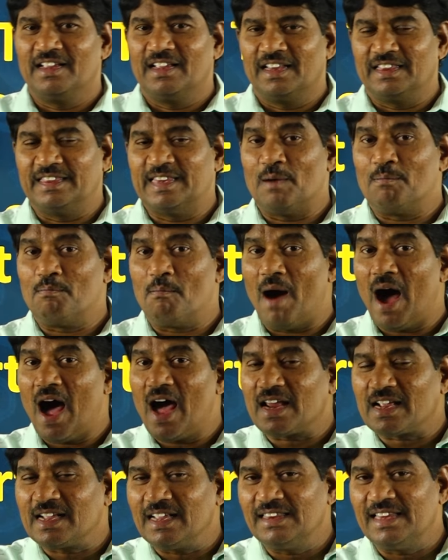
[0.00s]
the
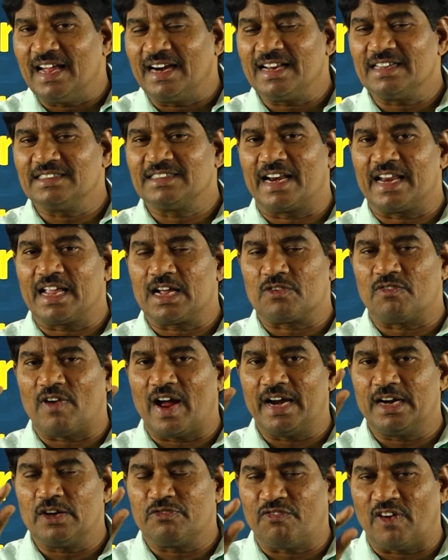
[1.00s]
mark that is
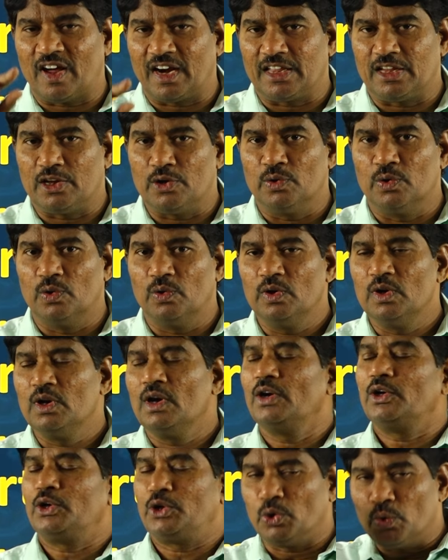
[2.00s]
required for you
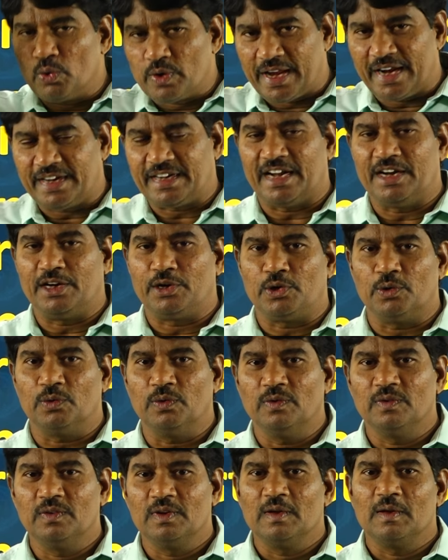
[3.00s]
to get
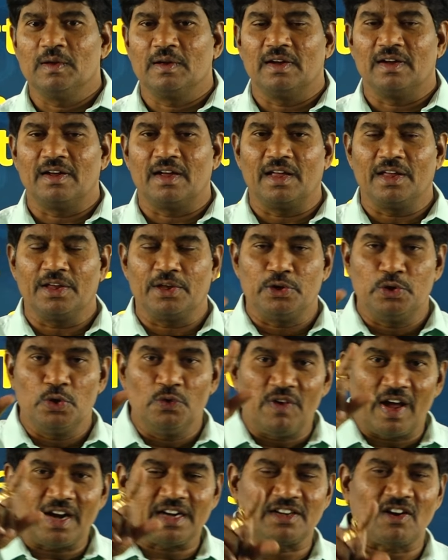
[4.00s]
into
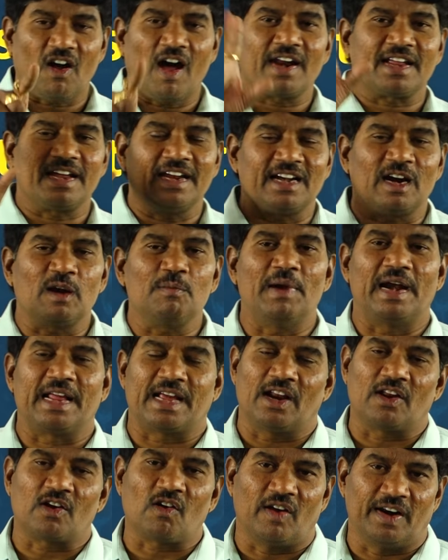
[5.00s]
your targeted
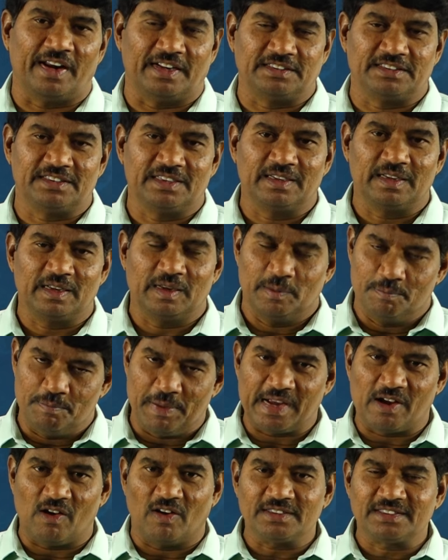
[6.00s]
medical college,
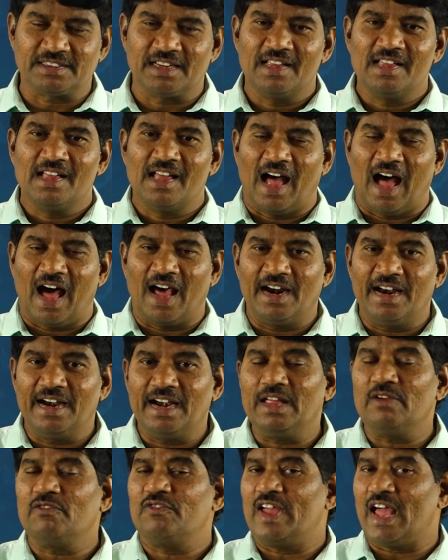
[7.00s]
because
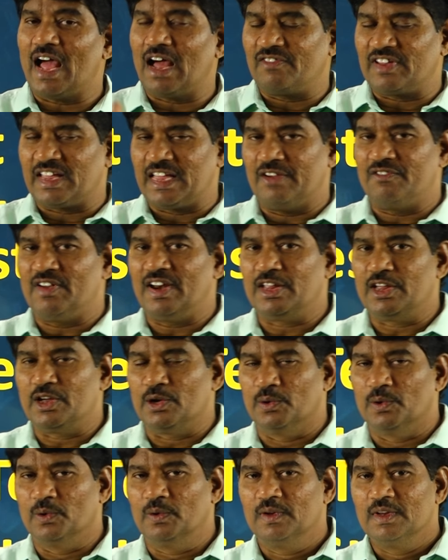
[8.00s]
already we have given
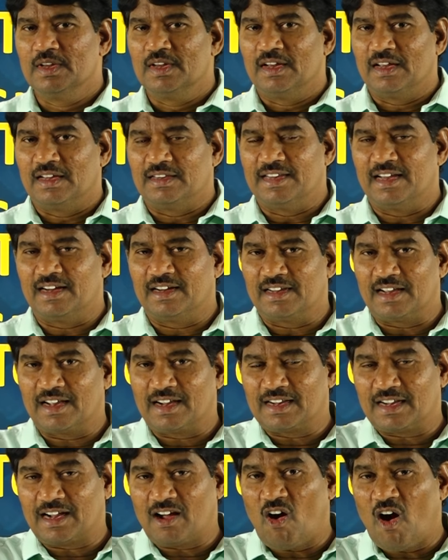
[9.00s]
you the
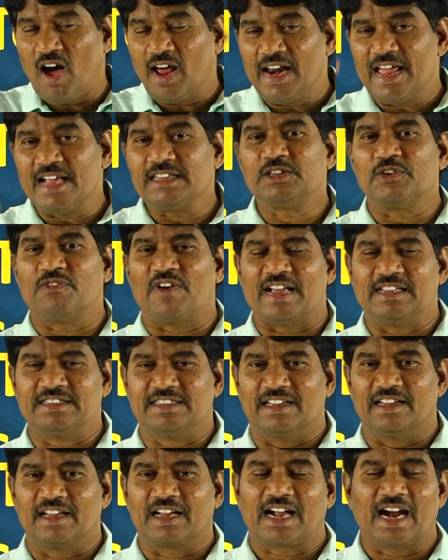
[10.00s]
college wise
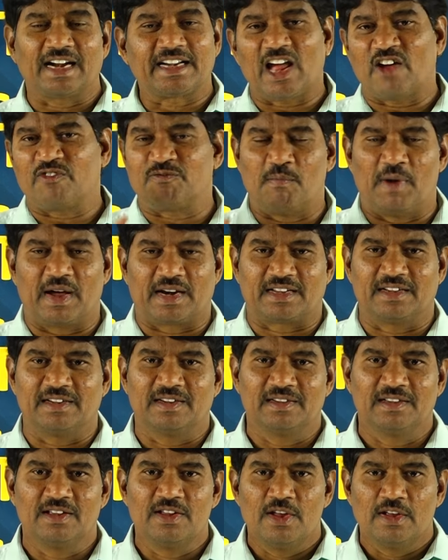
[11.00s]
cutoff mark.
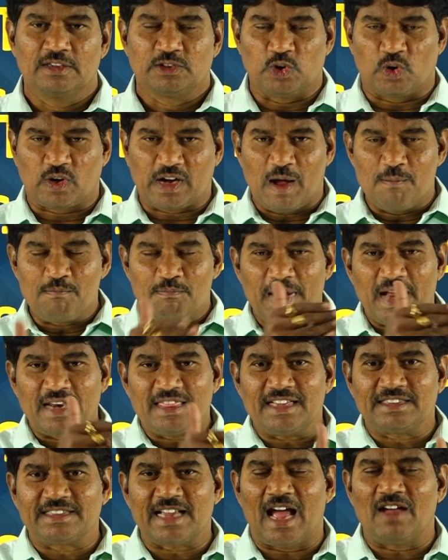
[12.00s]
So, compare
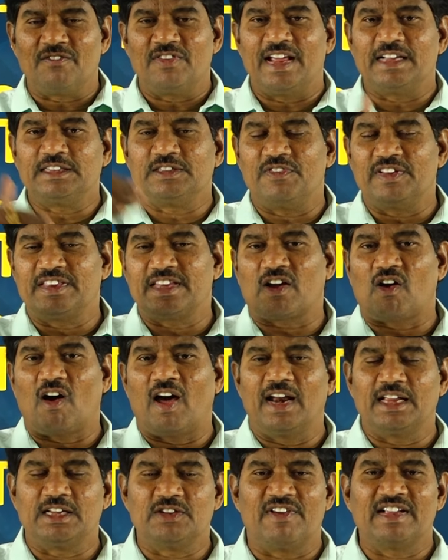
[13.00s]
this average with the
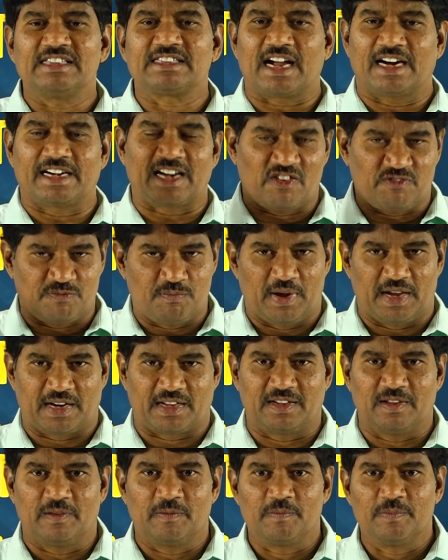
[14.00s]
college wise cutoff
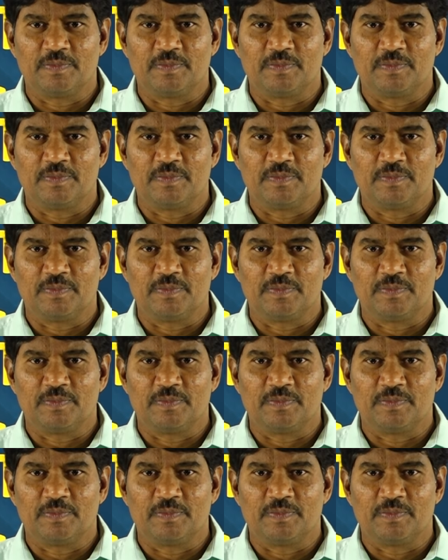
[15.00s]
mark.